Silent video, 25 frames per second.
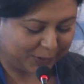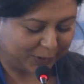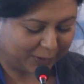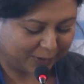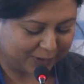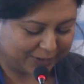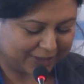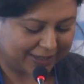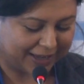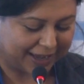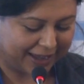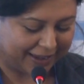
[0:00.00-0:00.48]
we
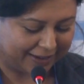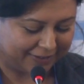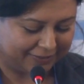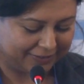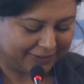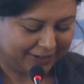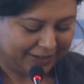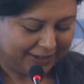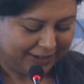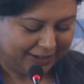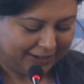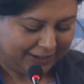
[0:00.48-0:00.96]
also
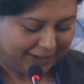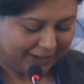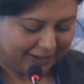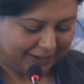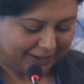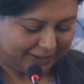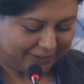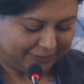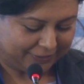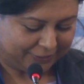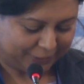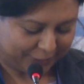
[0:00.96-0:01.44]
have
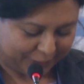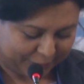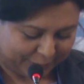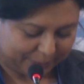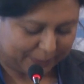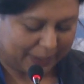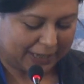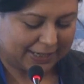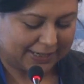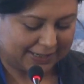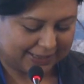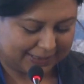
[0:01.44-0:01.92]
uh, further
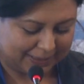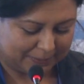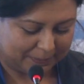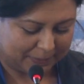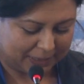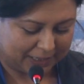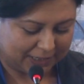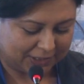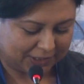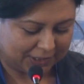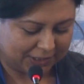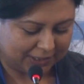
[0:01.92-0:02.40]

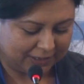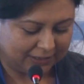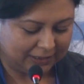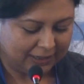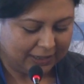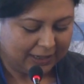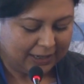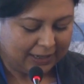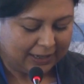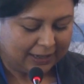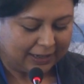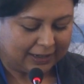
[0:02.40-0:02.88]
participation.
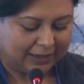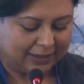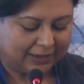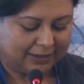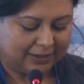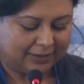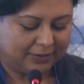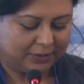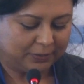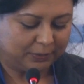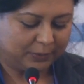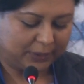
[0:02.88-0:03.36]

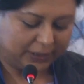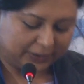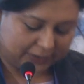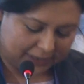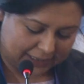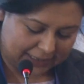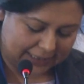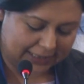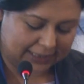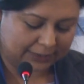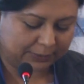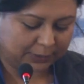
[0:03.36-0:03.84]
Uh, we
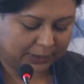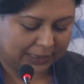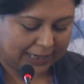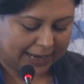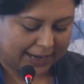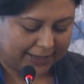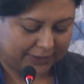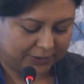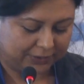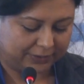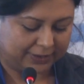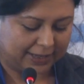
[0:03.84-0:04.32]
really would
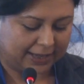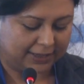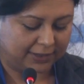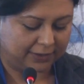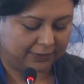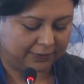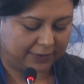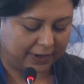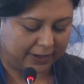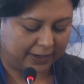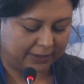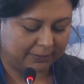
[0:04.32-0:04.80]
like to thank
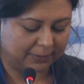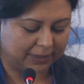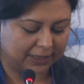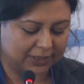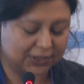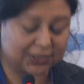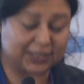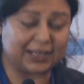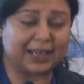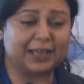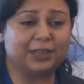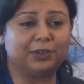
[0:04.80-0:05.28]
you very
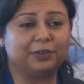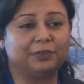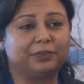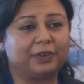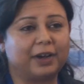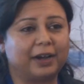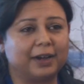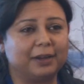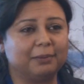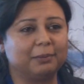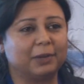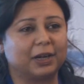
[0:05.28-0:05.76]
much. Thank you
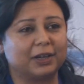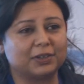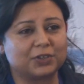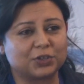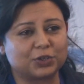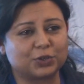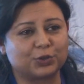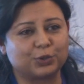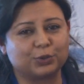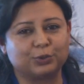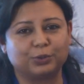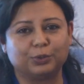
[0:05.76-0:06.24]
very
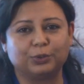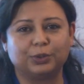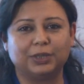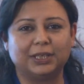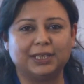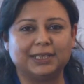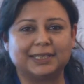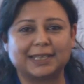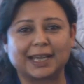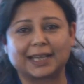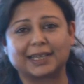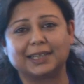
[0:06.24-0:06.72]
much to
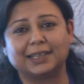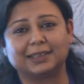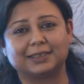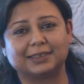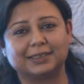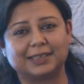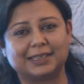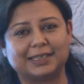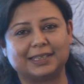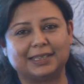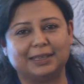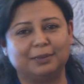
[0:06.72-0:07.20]
the
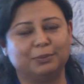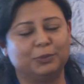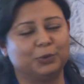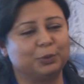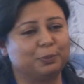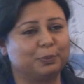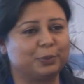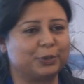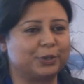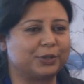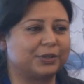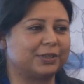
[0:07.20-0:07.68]
technical team who
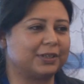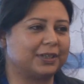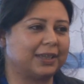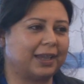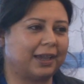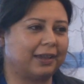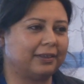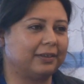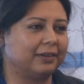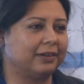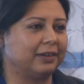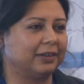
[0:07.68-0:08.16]
put
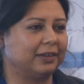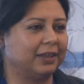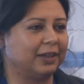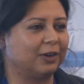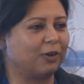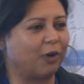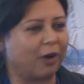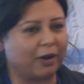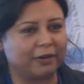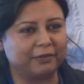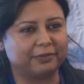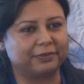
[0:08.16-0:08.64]
together the
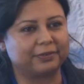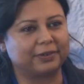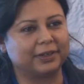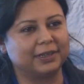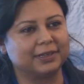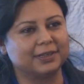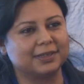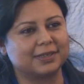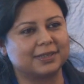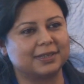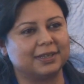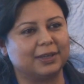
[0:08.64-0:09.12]

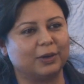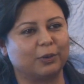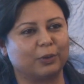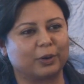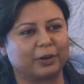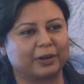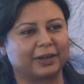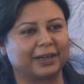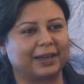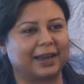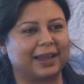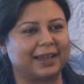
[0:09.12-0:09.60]
conference, the
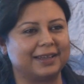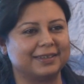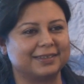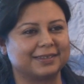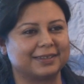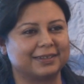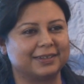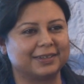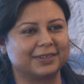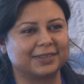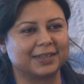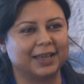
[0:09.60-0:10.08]

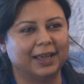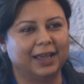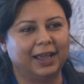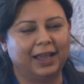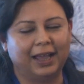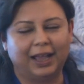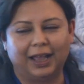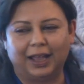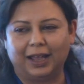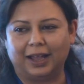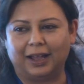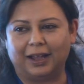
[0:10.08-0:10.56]
organizers,
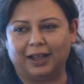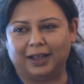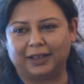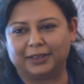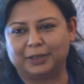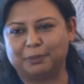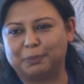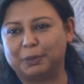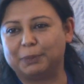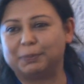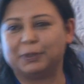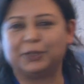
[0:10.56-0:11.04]
uh,
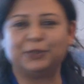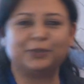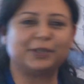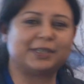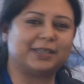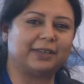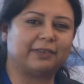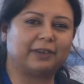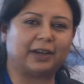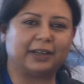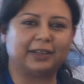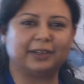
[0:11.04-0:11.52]
the people you
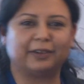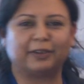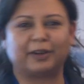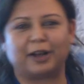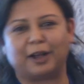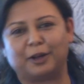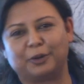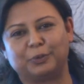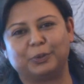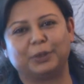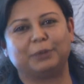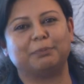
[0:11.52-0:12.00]
see running
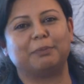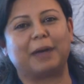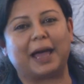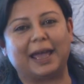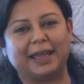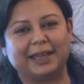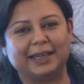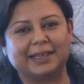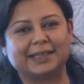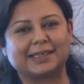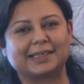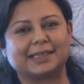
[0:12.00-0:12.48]
around with
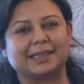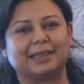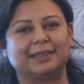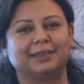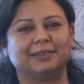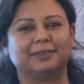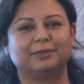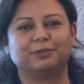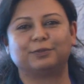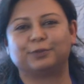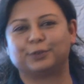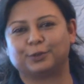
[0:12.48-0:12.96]
mics
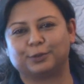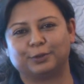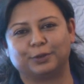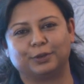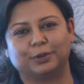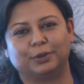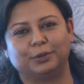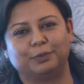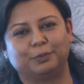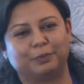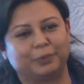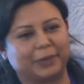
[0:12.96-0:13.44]
and
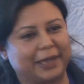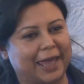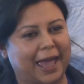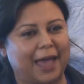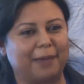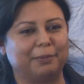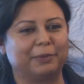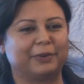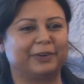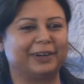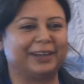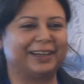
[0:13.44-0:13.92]

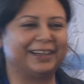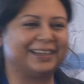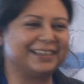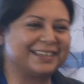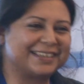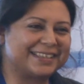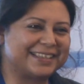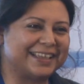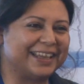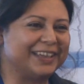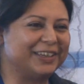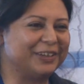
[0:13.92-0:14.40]

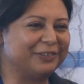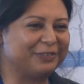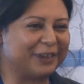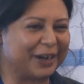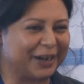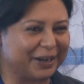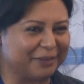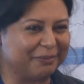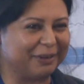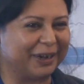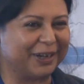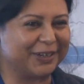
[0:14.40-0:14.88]
cameras. thank you
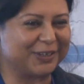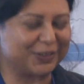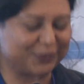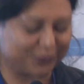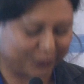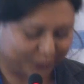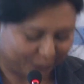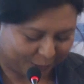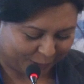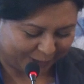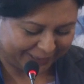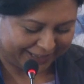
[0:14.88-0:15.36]
very much
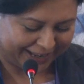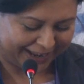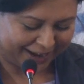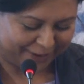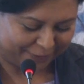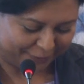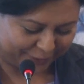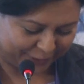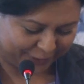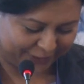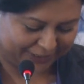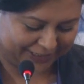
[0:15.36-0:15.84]
for all the
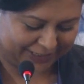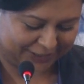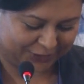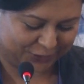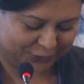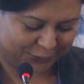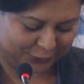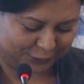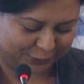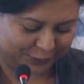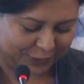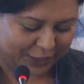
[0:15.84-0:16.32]
effort
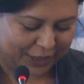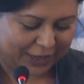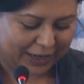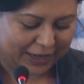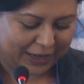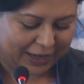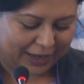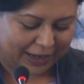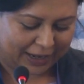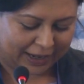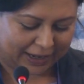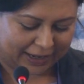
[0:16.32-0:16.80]
that you've
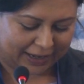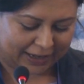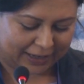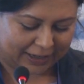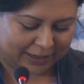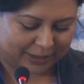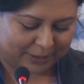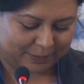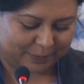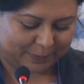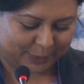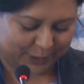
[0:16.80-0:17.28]

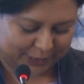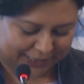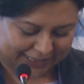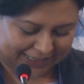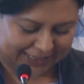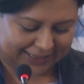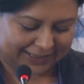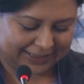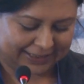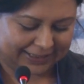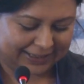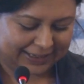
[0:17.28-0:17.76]
uh, put
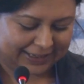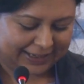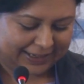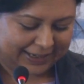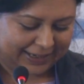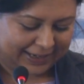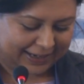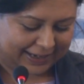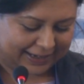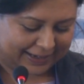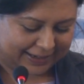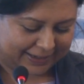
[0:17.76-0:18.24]
in.
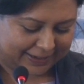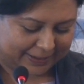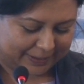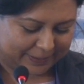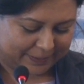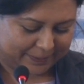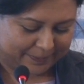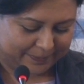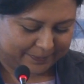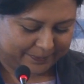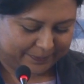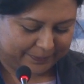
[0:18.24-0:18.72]

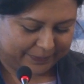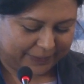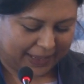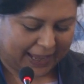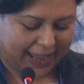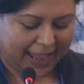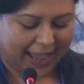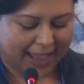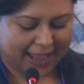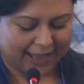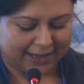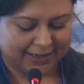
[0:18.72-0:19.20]
Um,
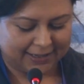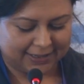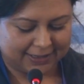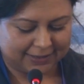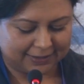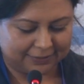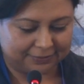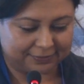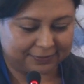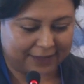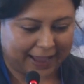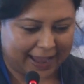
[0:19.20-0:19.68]
and
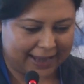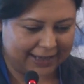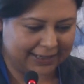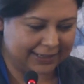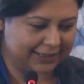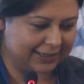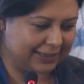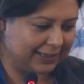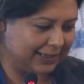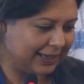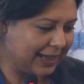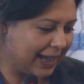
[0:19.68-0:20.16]

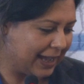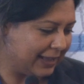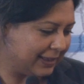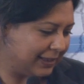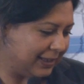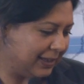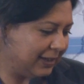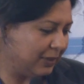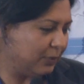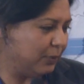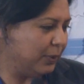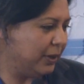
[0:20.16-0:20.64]
finally, I
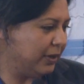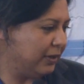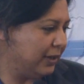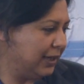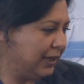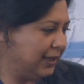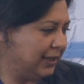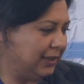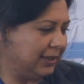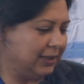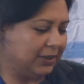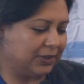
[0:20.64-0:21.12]
think we
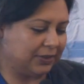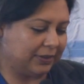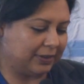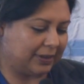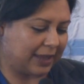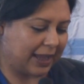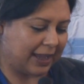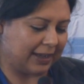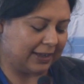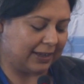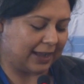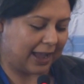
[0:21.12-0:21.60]
really need to
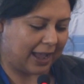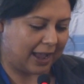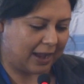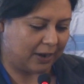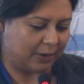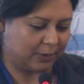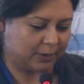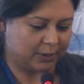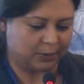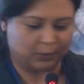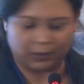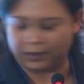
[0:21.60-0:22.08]
thank
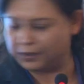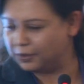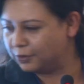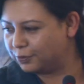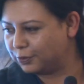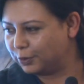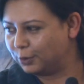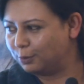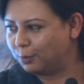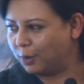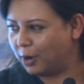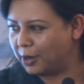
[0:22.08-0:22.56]
our
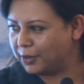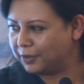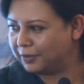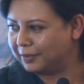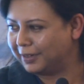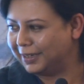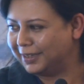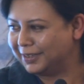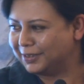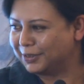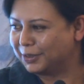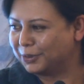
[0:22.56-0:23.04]
wonderful
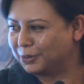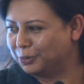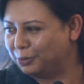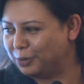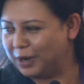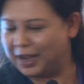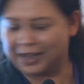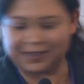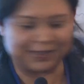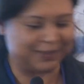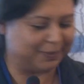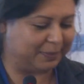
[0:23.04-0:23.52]
moderator who
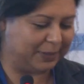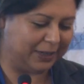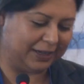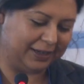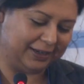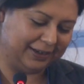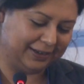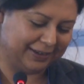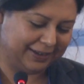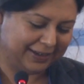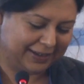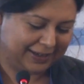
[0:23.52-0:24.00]
has
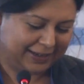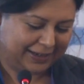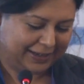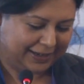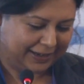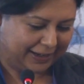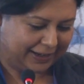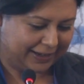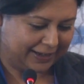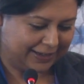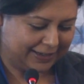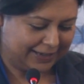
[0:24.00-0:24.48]
been
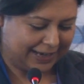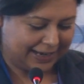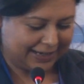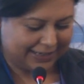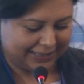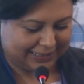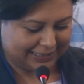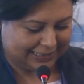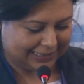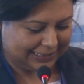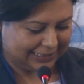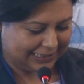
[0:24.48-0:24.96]
uh,
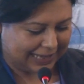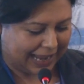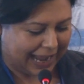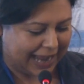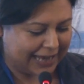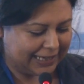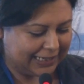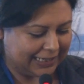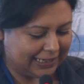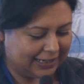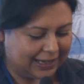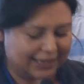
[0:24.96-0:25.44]

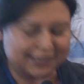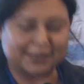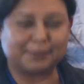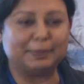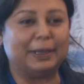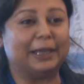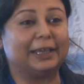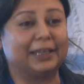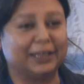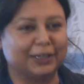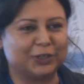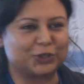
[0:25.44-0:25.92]
guiding us,
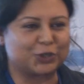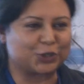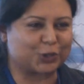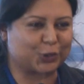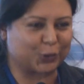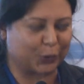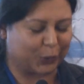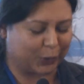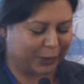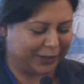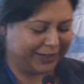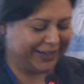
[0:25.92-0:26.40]
making
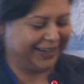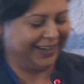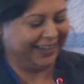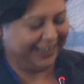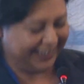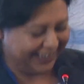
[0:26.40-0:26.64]
sure